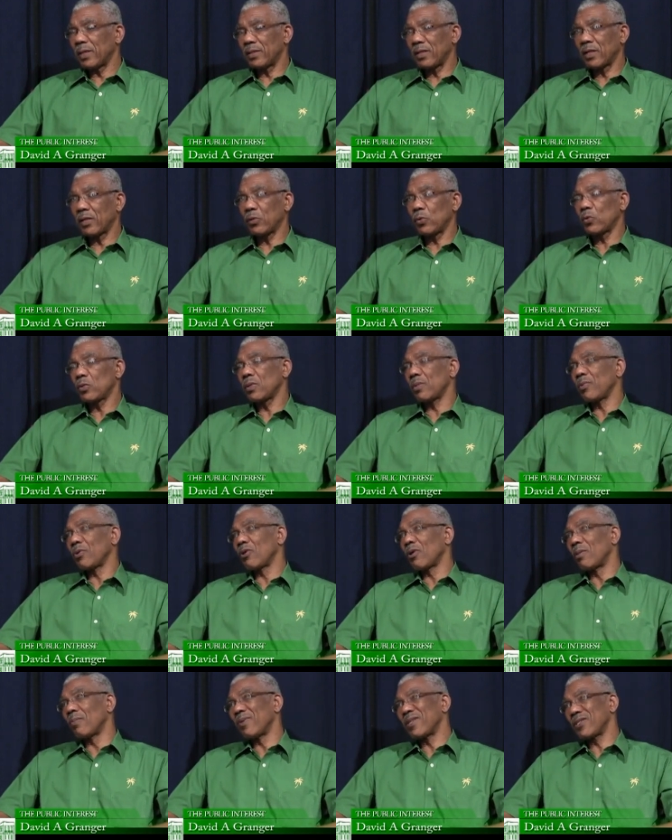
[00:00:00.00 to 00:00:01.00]
I think it used to be
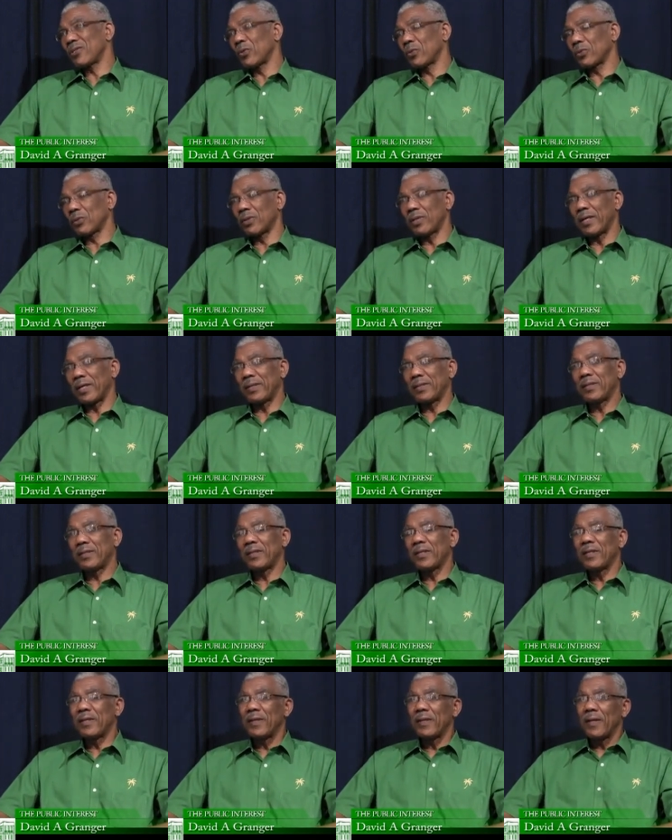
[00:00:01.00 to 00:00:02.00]
called Basutoland.
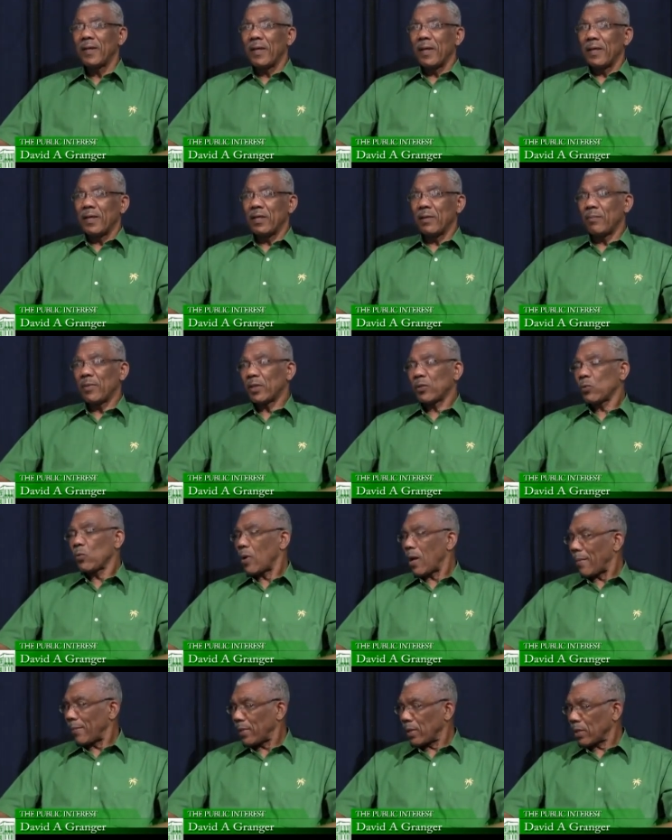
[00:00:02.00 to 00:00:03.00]
He met
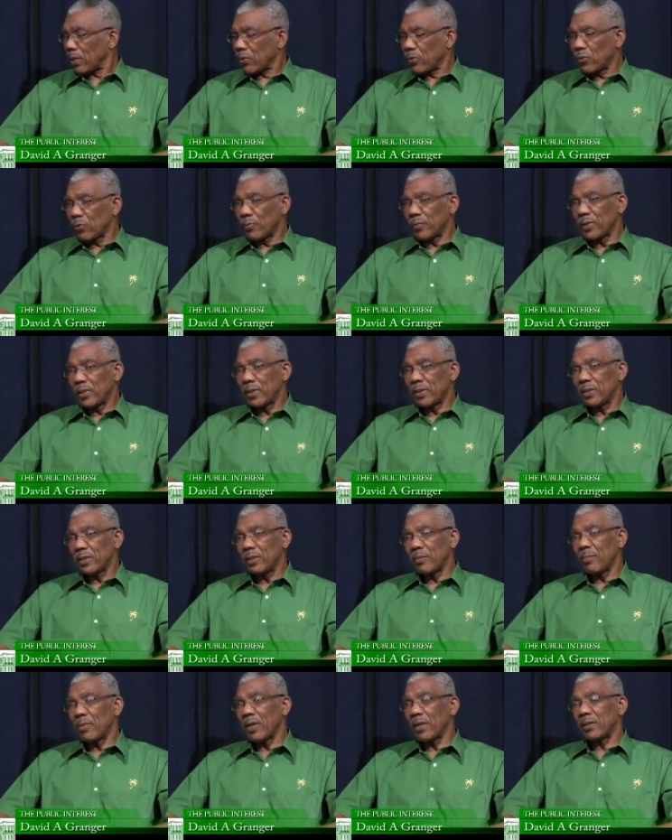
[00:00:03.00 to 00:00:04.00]
Kwame Nkrumah.
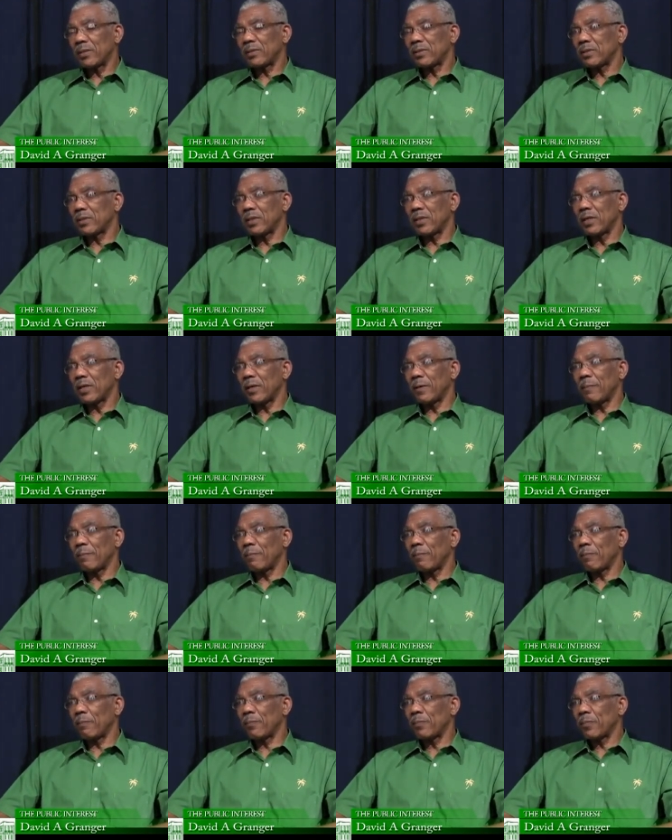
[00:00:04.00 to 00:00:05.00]
He met
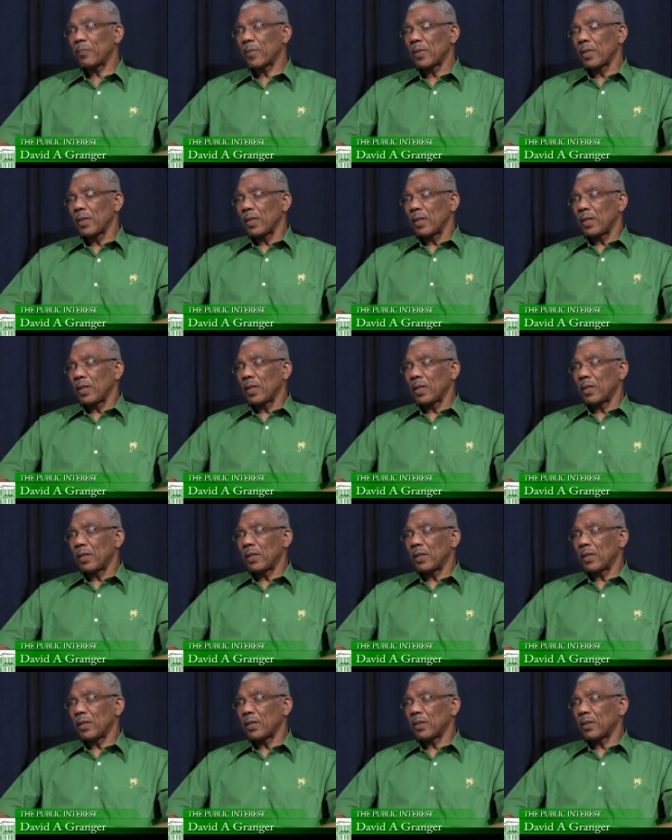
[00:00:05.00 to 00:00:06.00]
um,
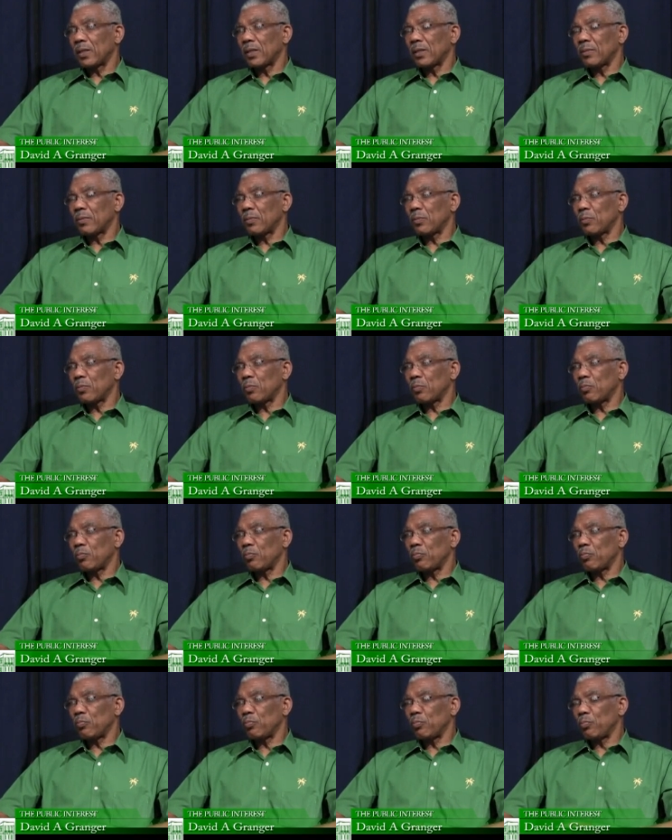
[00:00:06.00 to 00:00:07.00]
uh,
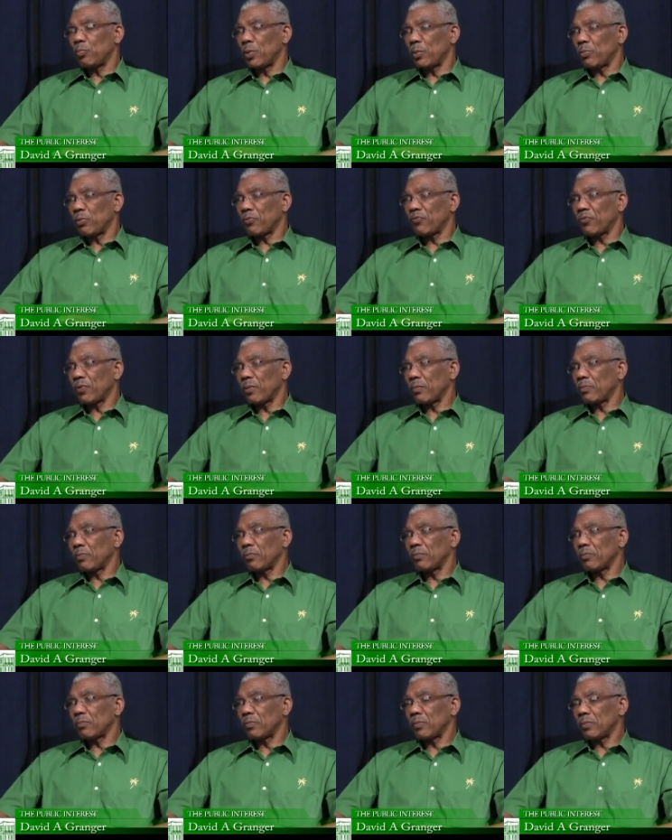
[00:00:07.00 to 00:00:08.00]
people
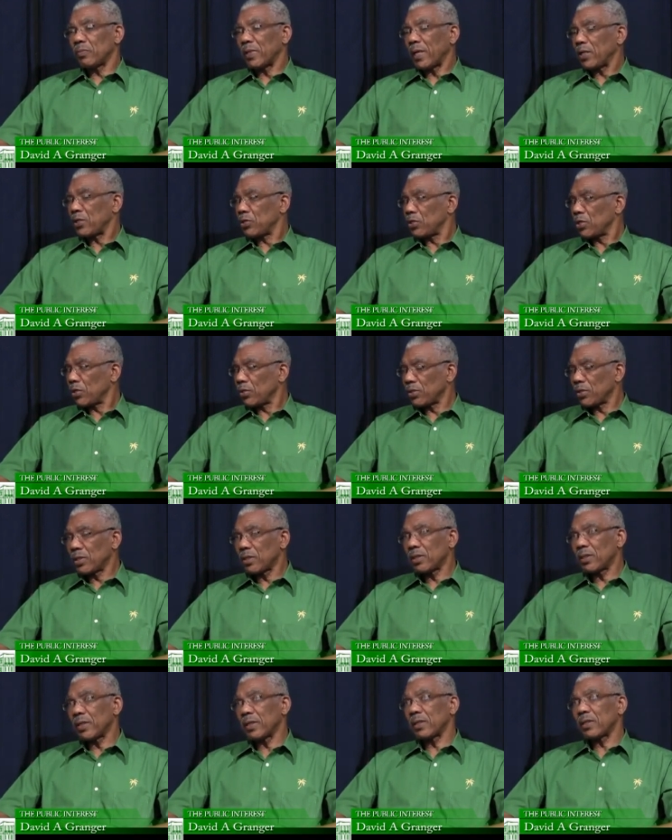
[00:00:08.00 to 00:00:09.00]
from
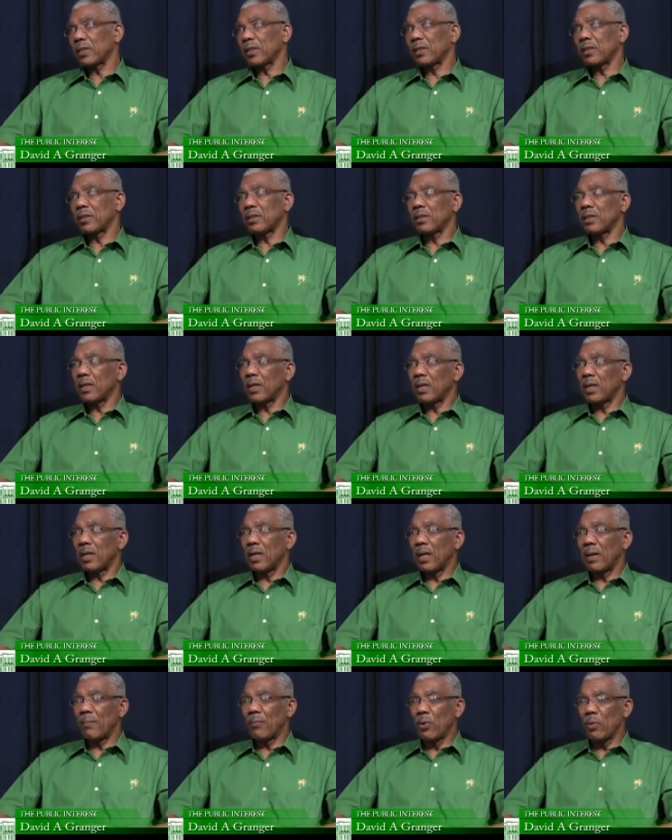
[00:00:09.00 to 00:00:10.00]
Nigeria, like
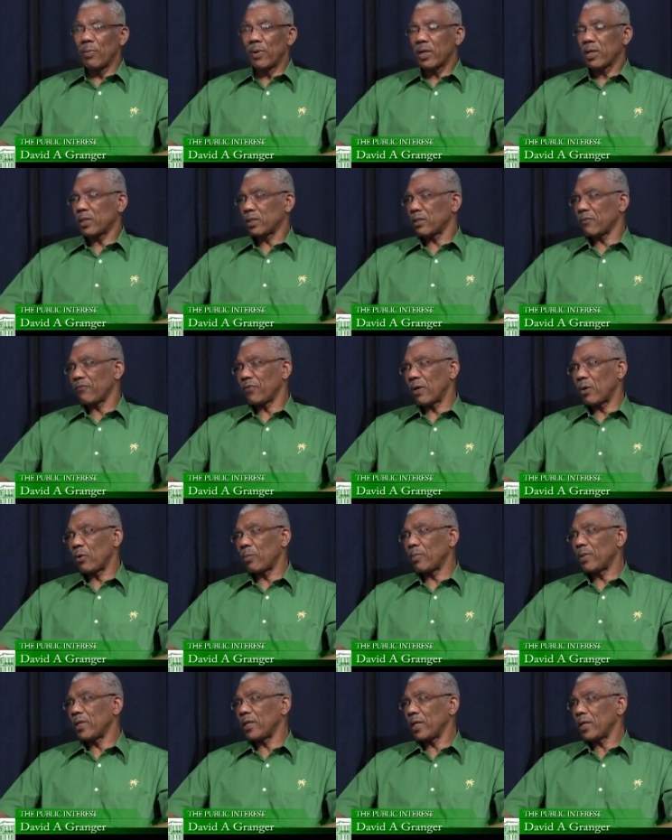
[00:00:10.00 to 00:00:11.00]
uh, Abubakar Tafawa
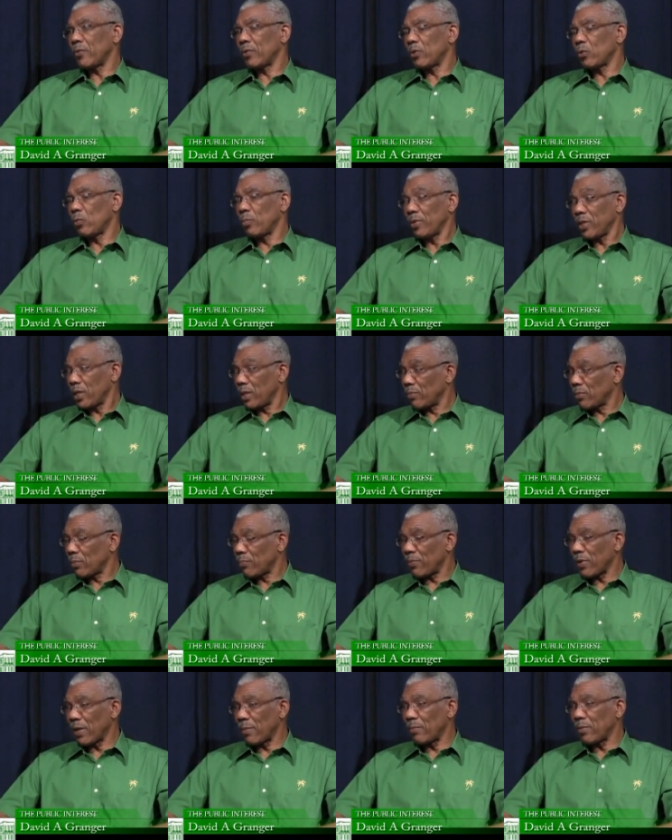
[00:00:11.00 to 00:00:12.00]
Balewa, who became the
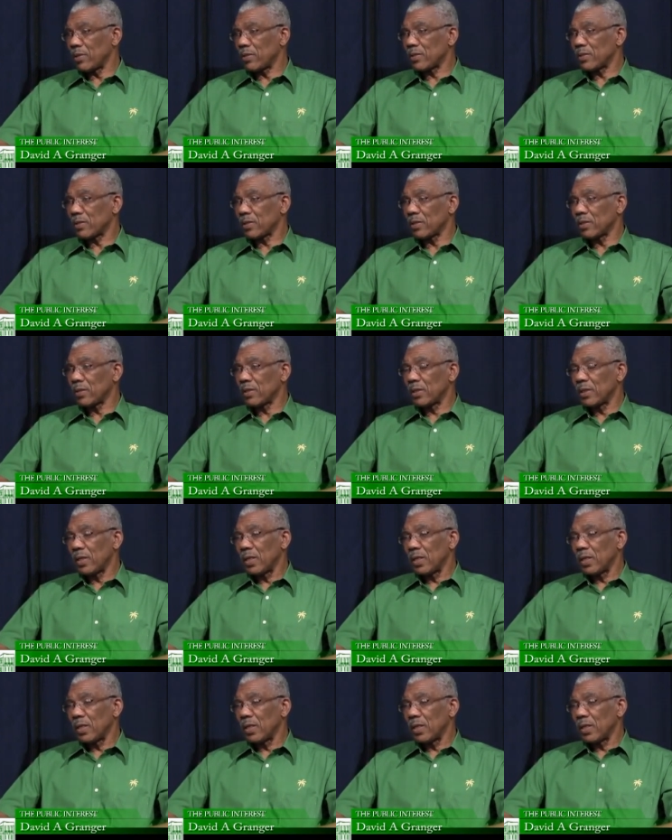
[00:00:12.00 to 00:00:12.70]
prime minister,